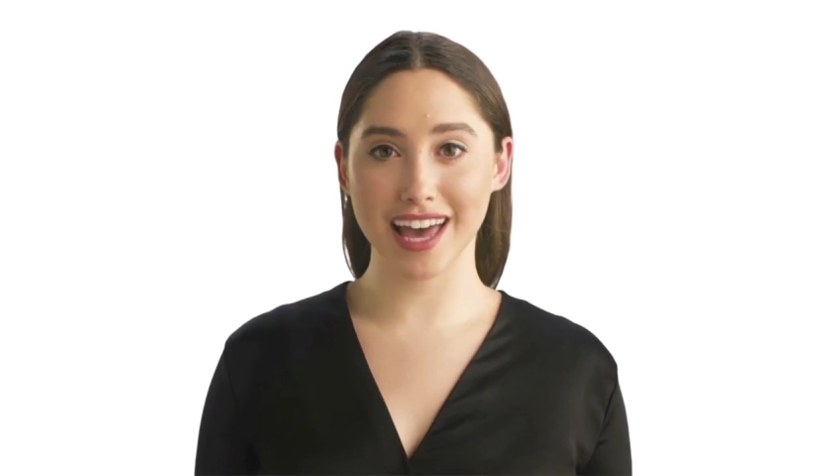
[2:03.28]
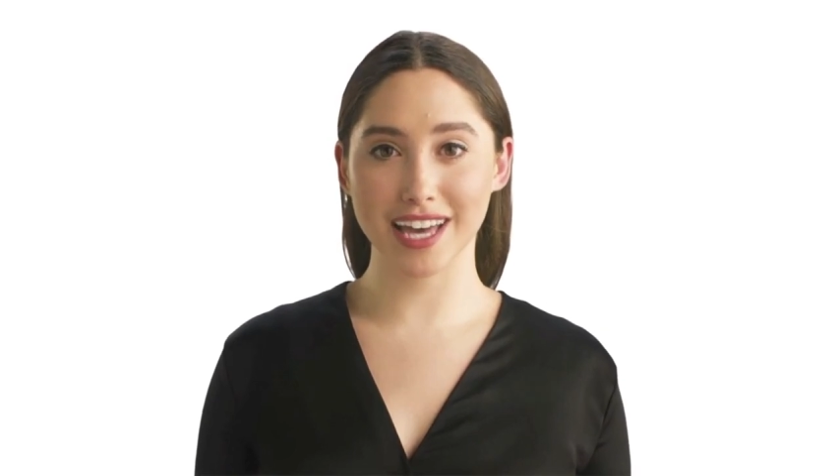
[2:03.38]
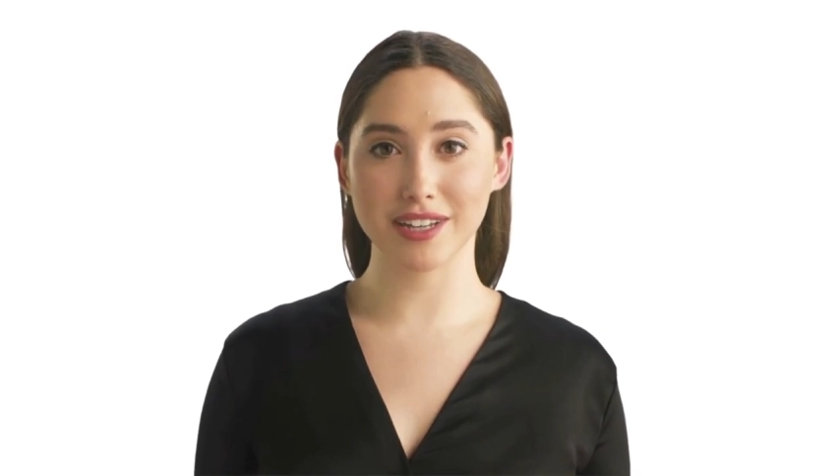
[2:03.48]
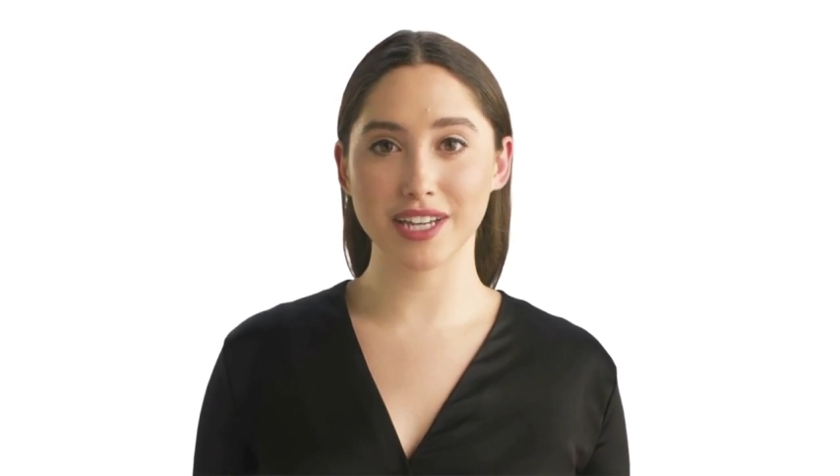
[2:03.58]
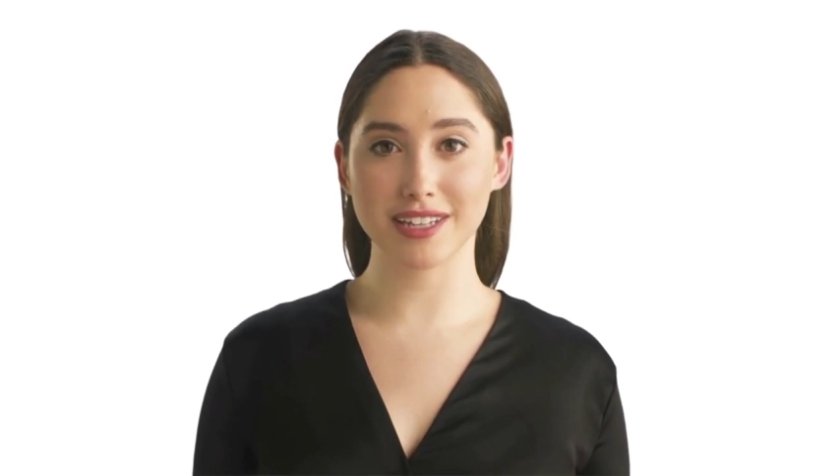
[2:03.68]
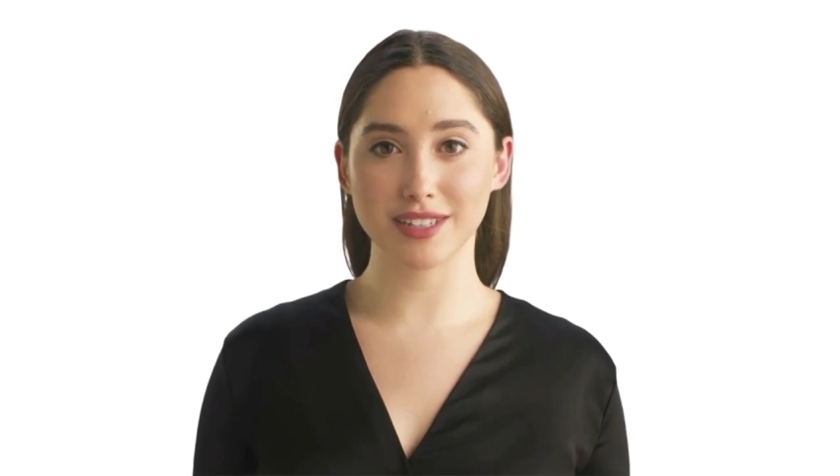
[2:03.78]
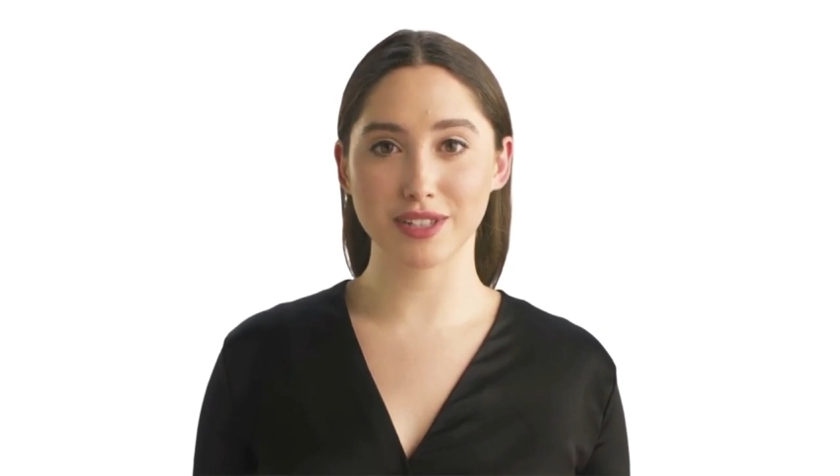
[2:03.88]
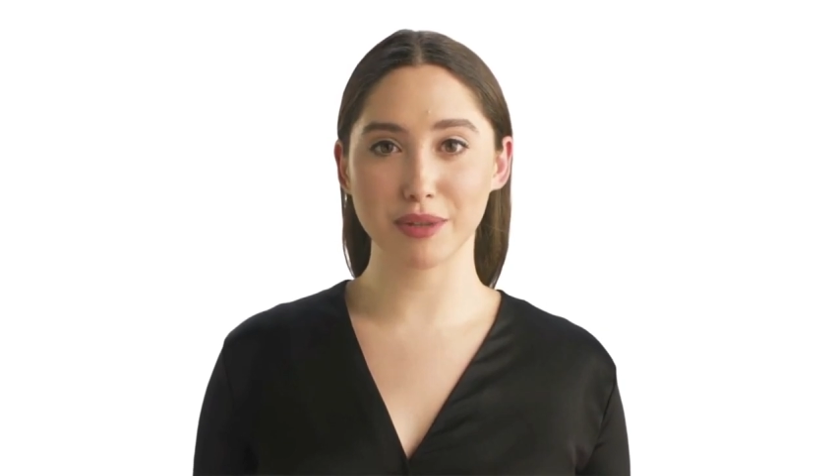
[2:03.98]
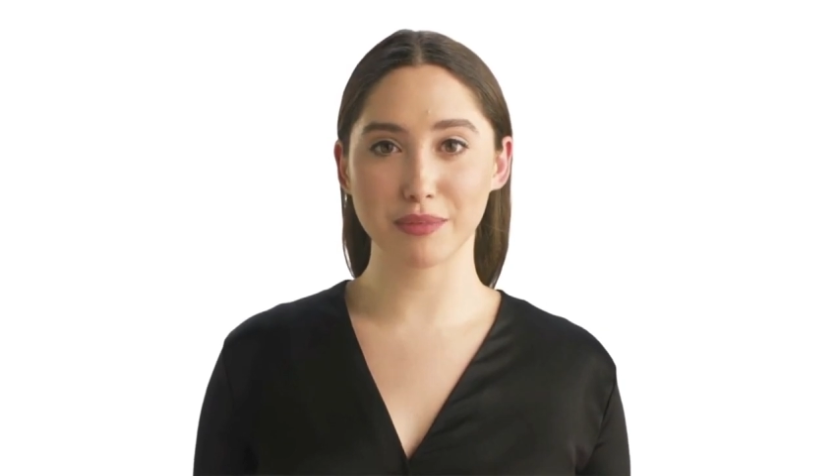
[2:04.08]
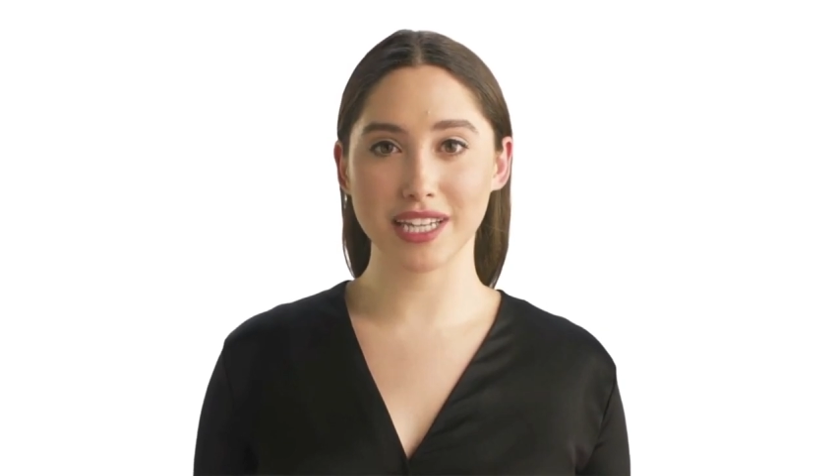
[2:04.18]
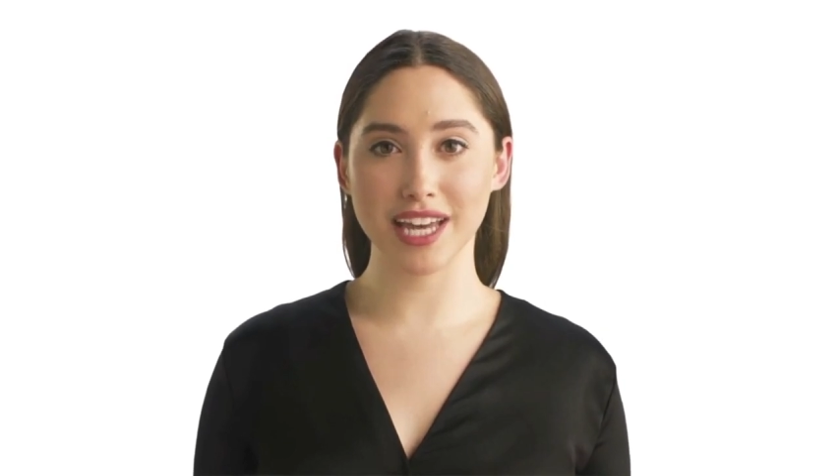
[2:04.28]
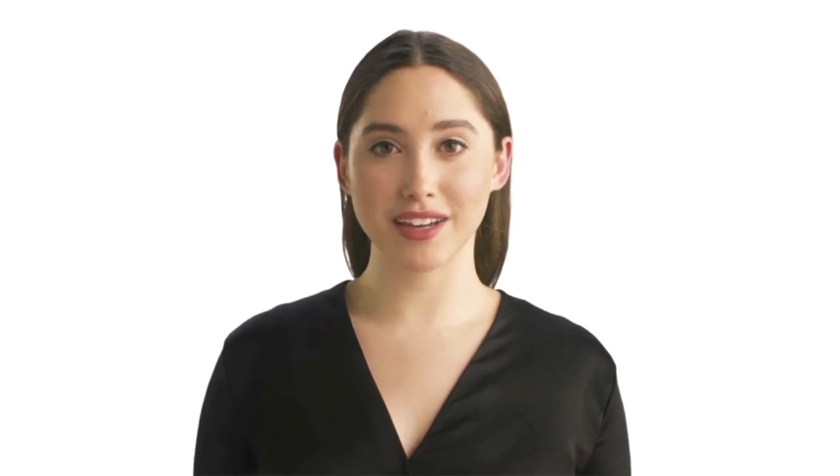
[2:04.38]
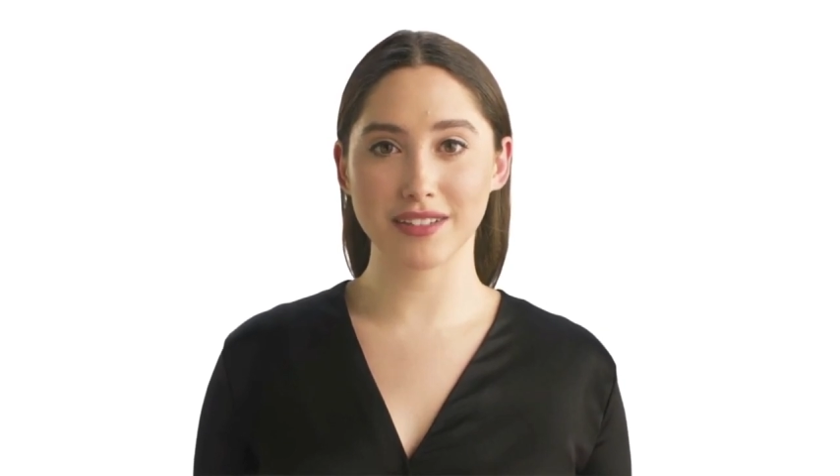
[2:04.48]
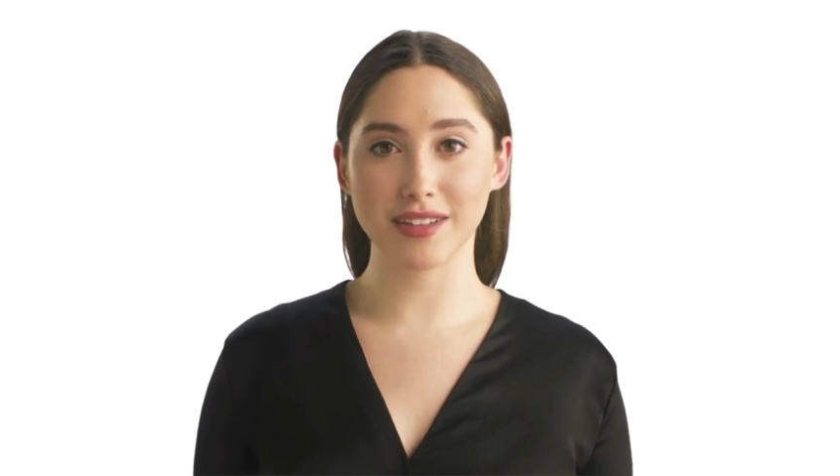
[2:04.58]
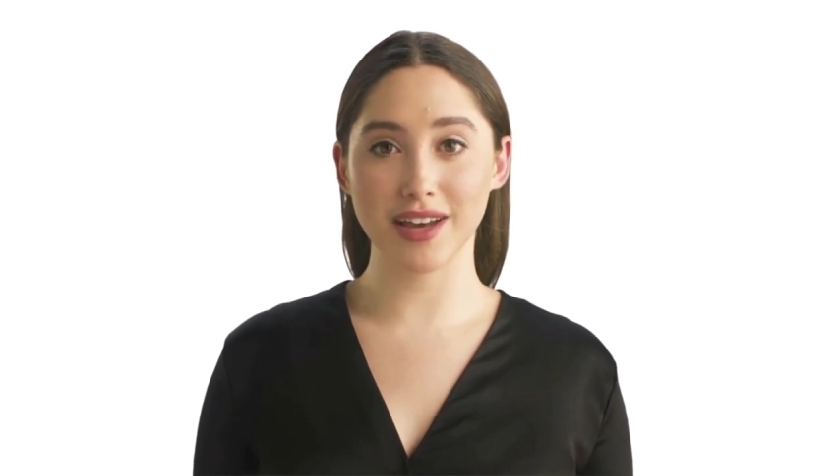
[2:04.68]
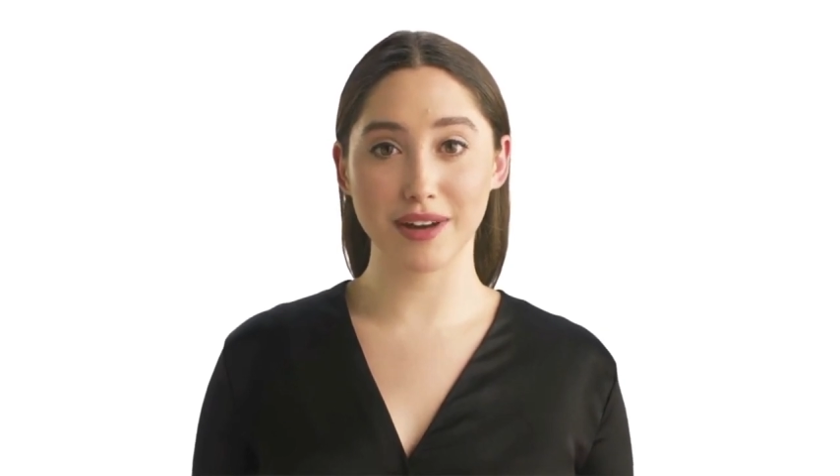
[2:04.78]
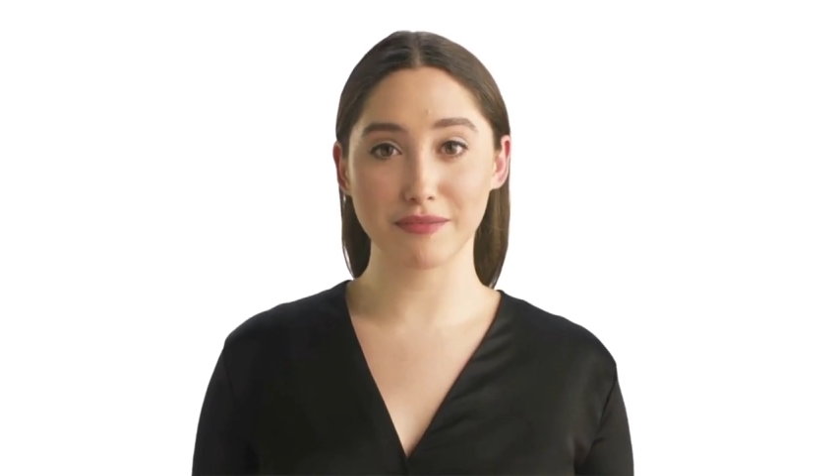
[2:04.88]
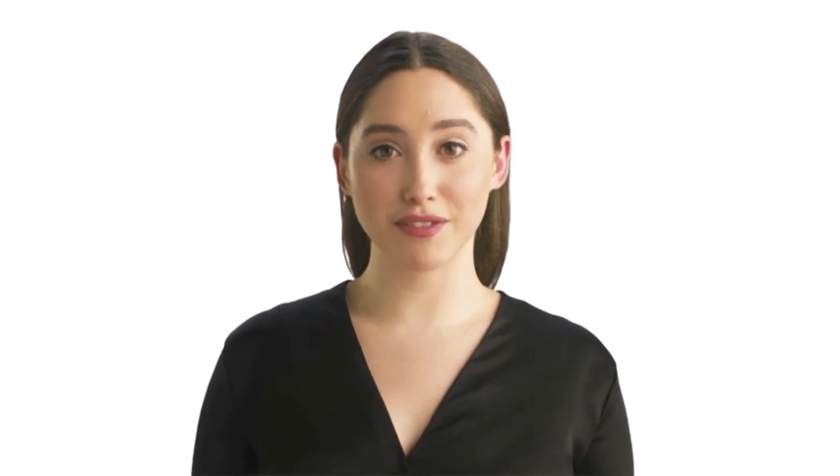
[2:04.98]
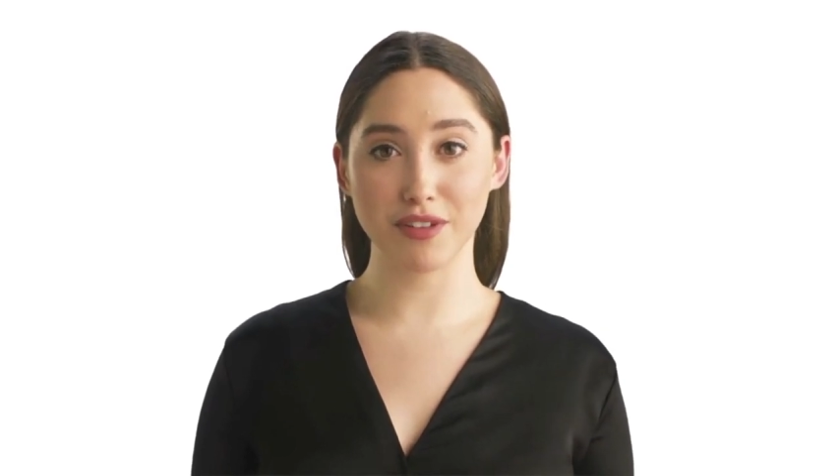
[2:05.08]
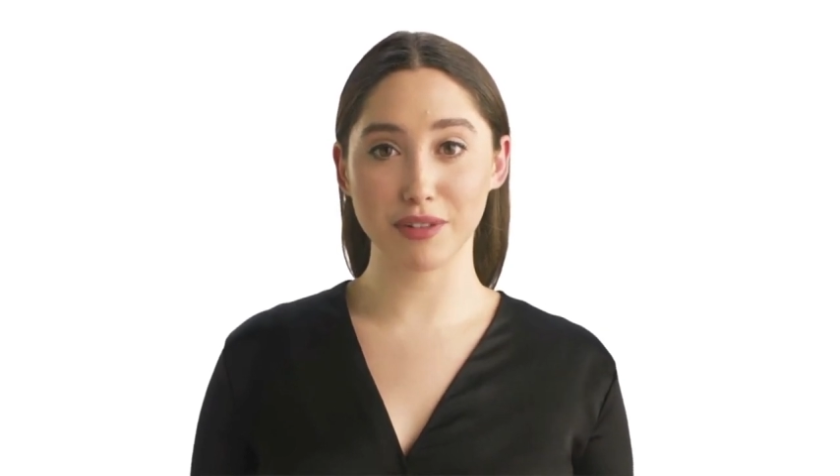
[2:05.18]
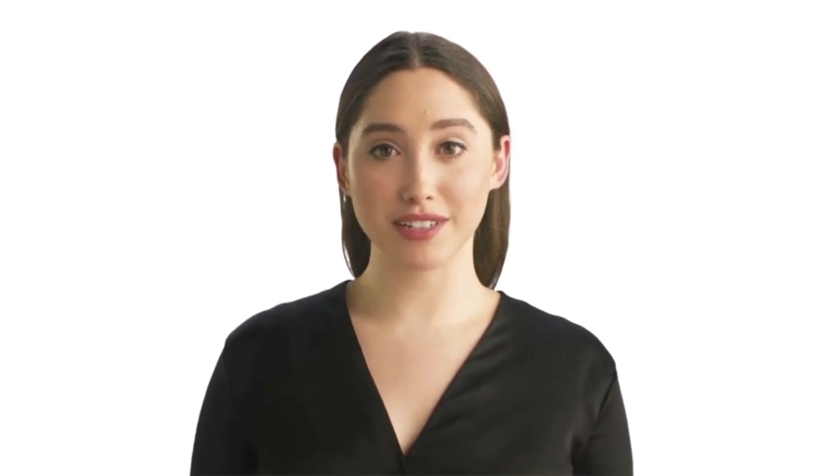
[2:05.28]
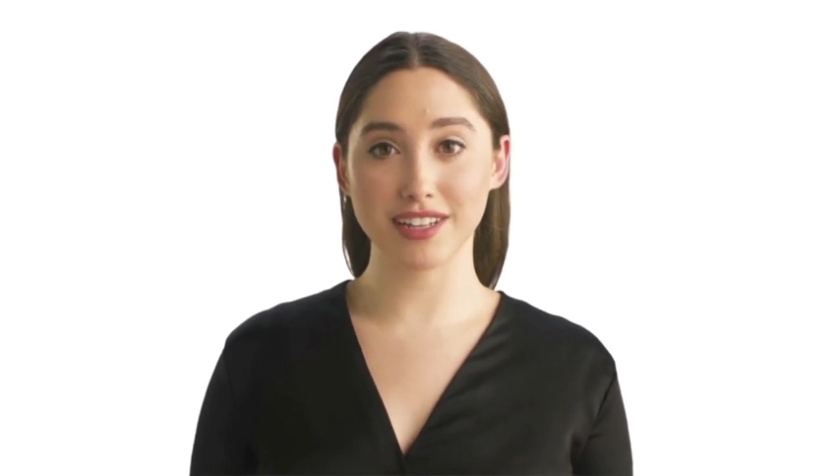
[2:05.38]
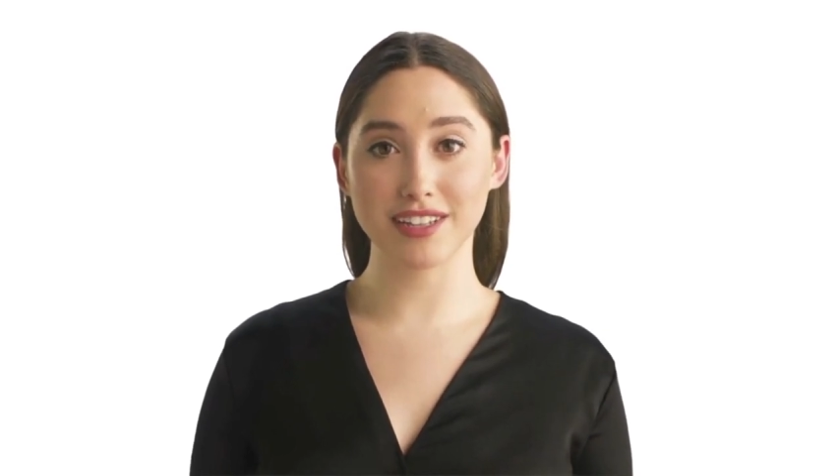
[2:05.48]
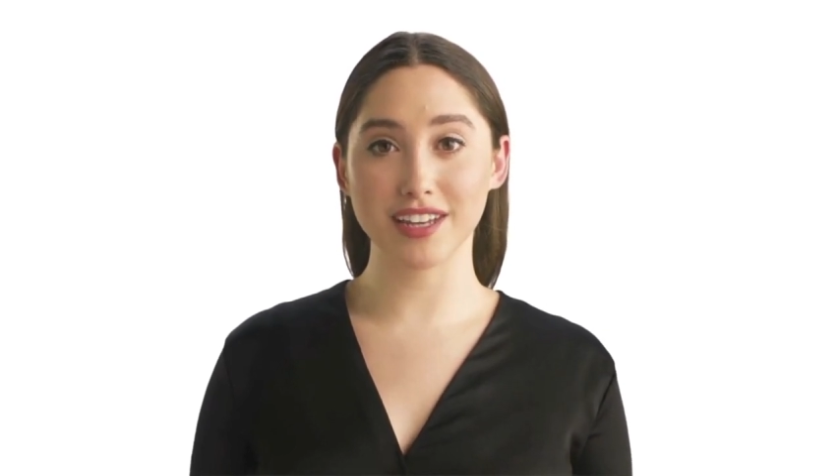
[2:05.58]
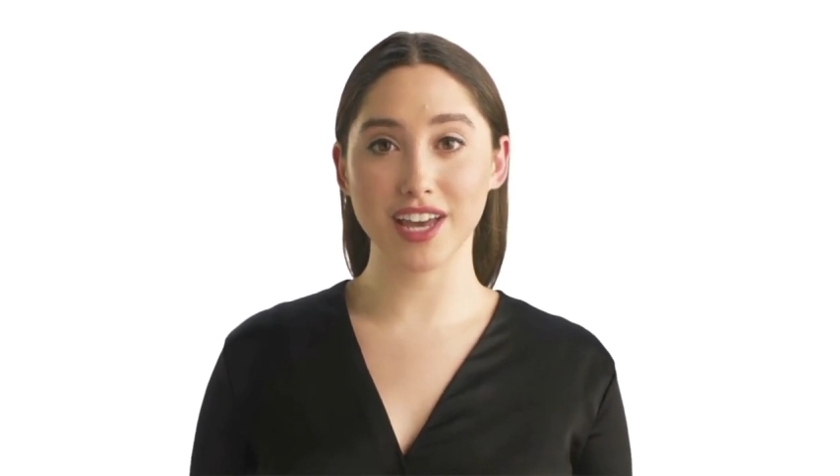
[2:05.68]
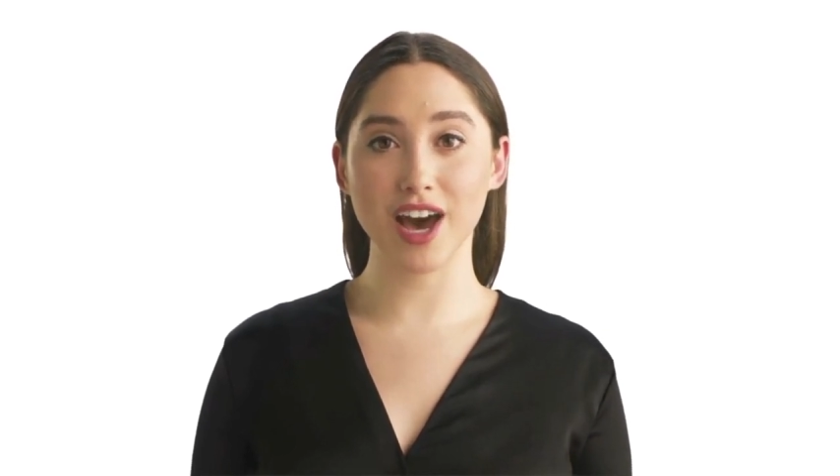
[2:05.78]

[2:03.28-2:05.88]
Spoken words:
including social media, live performances,